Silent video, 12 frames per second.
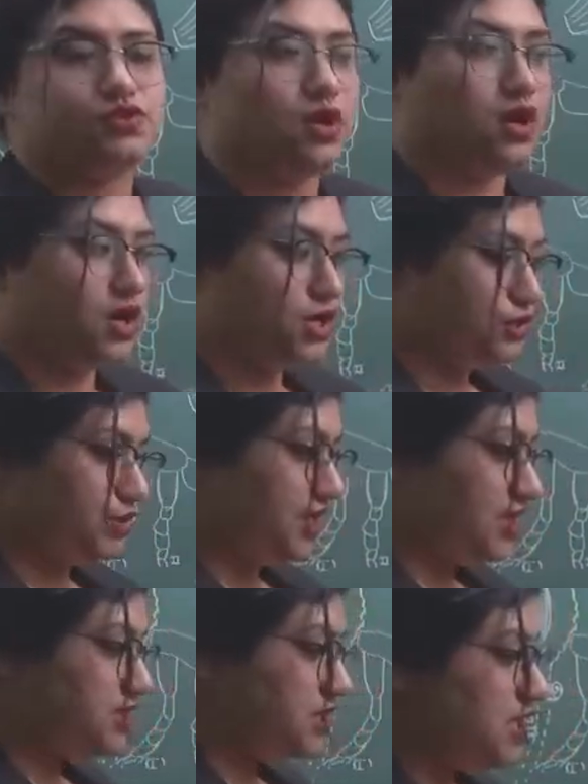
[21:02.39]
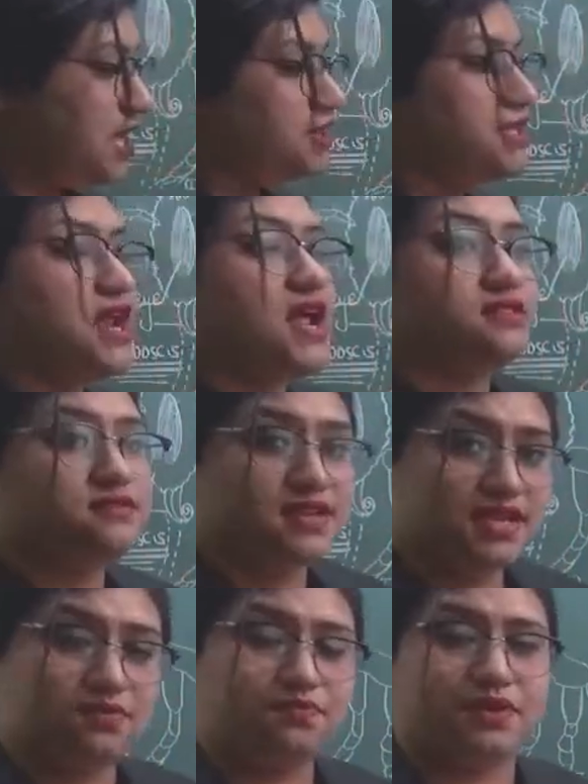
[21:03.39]
So altogether, there
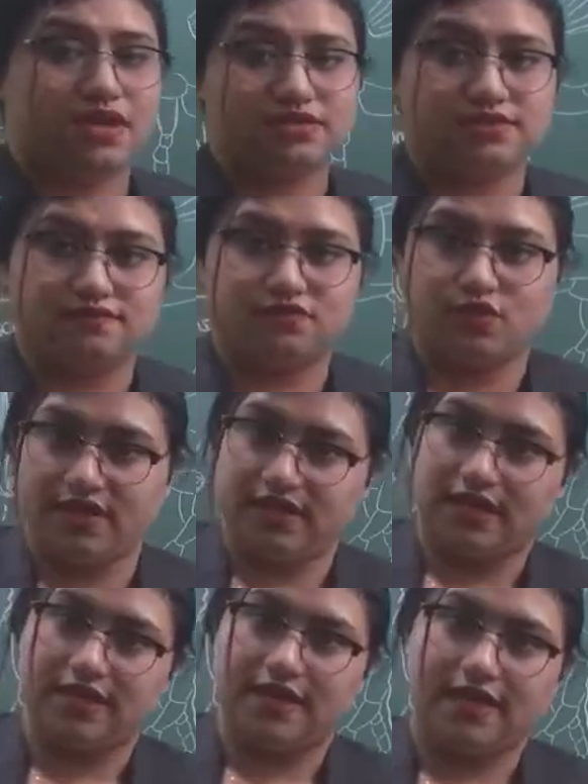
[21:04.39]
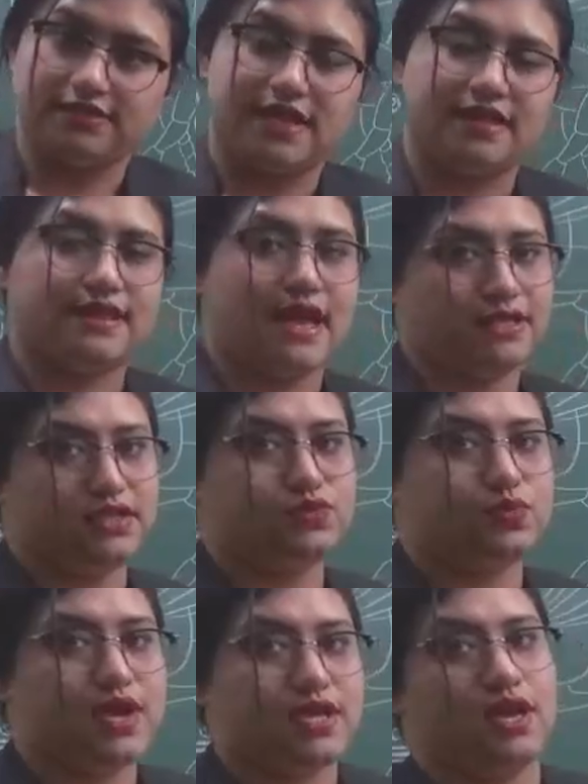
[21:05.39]
are 3 pairs of jointed legs, and
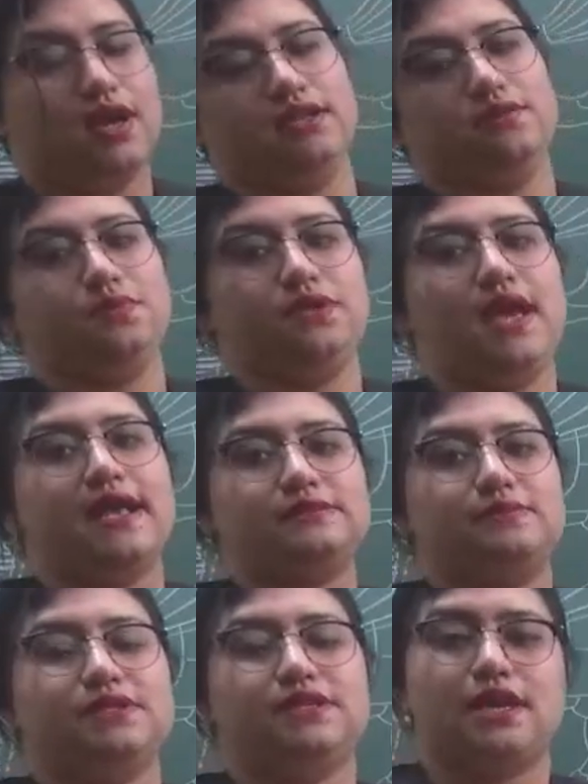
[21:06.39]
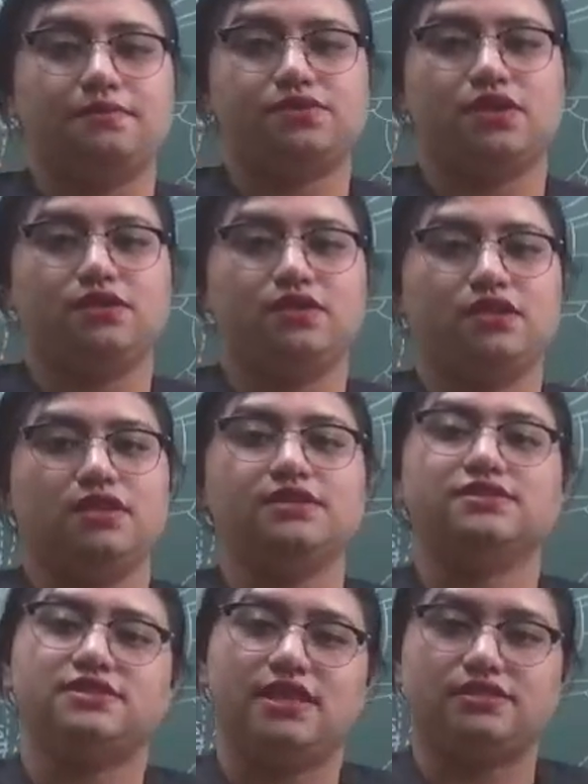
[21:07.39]
that is why honeybee has been kept under
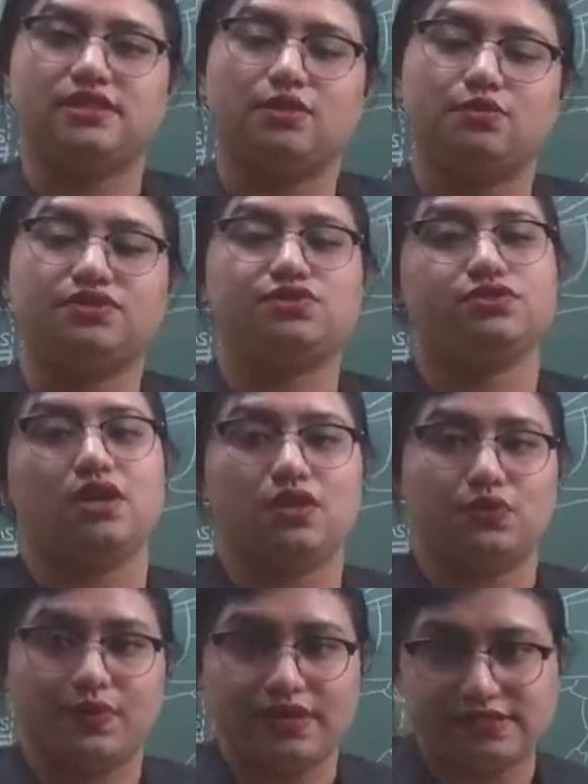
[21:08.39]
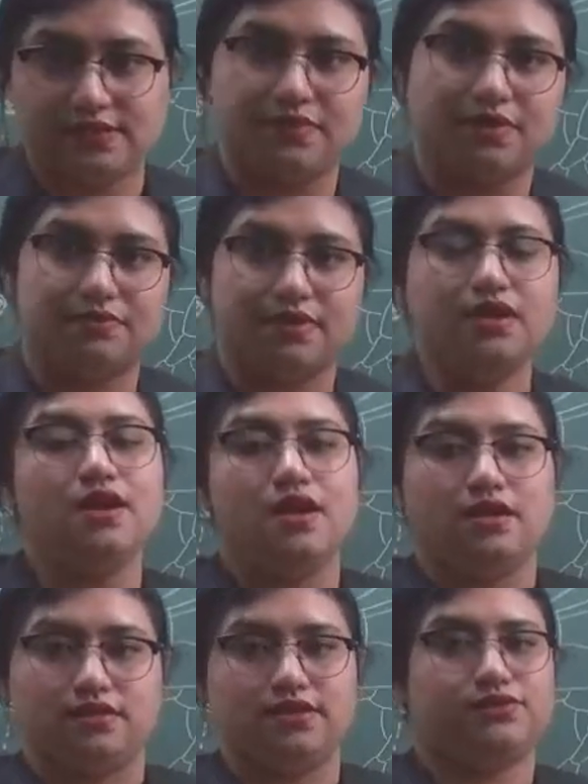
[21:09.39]
the insecta. We should always remember
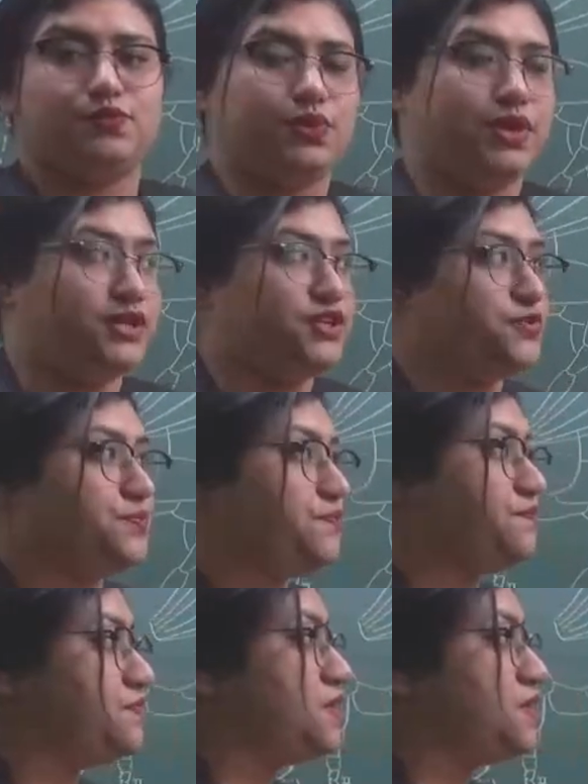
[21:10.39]
this point.